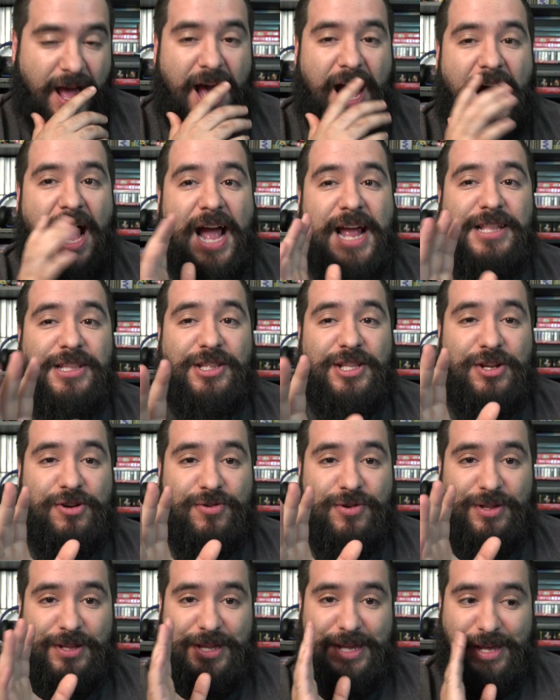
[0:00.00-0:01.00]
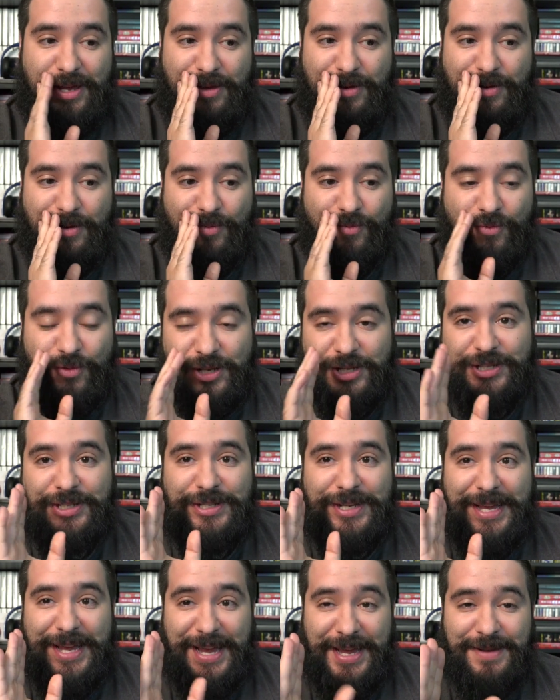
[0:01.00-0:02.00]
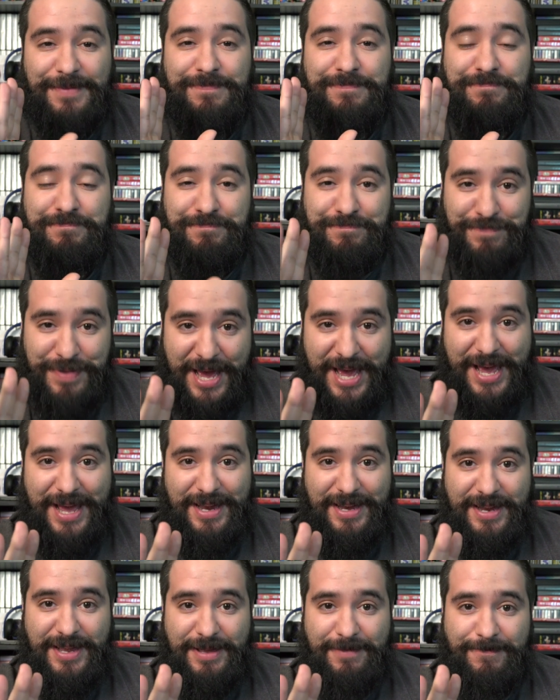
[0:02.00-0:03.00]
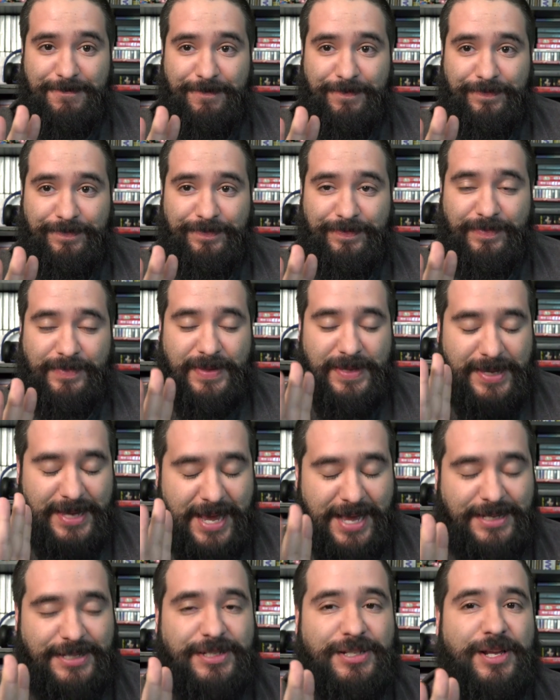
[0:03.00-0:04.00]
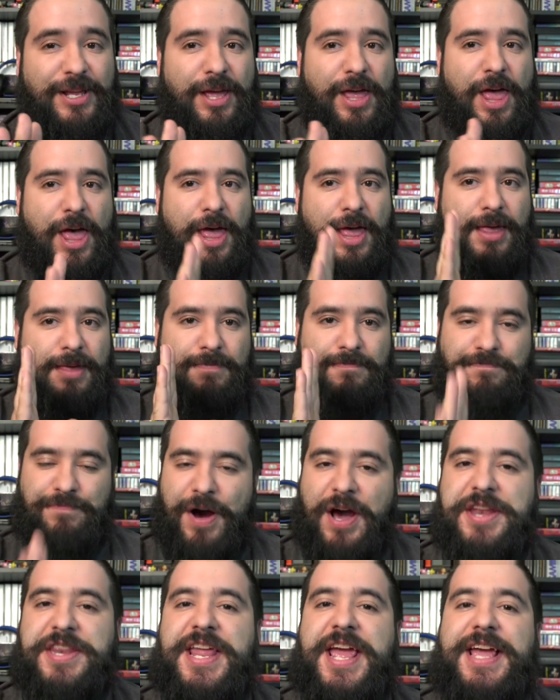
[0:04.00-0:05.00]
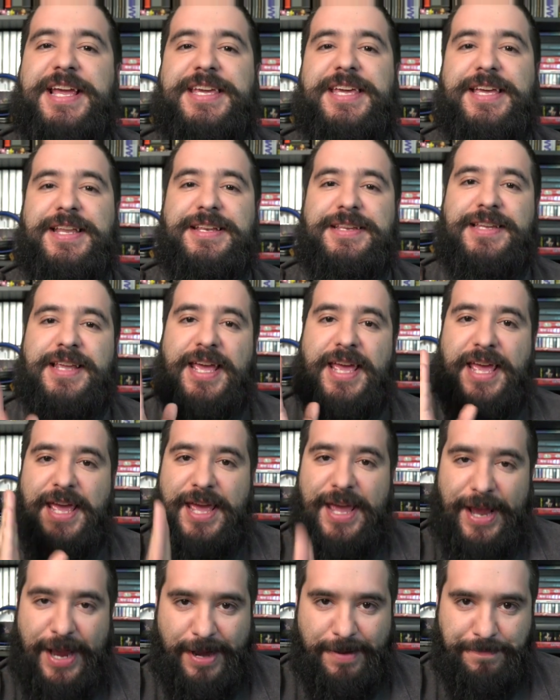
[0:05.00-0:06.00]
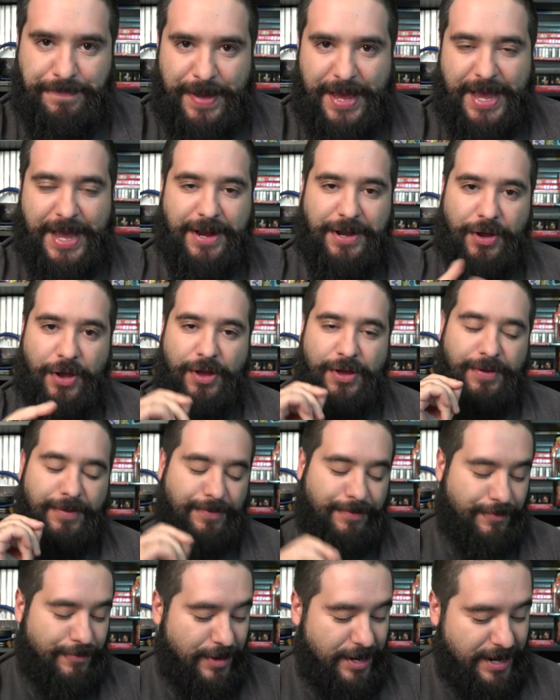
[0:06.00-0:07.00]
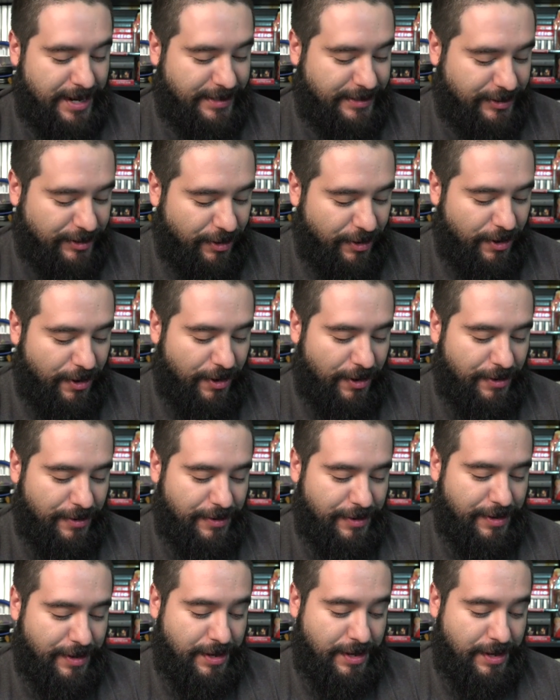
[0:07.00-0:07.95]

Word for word: I literally was in bed. Yes, butt naked in bed when I saw